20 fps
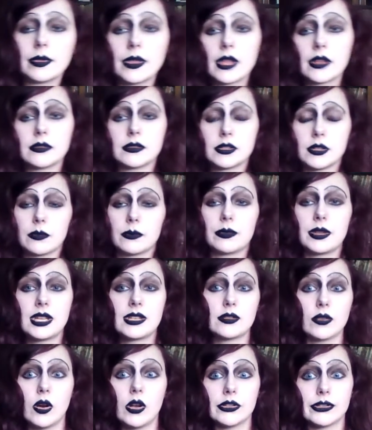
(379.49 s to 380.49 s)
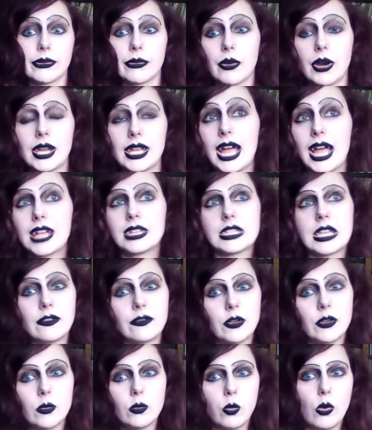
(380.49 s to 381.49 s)
And so these are also great cats
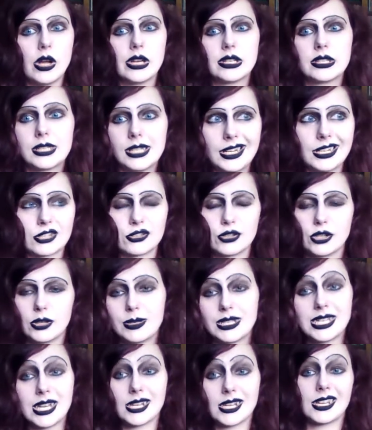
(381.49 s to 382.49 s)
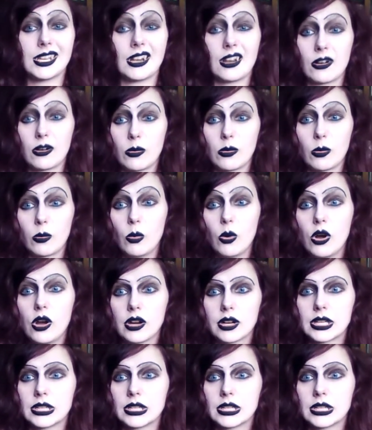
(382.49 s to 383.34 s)
if you want to actually be taking it on a walk.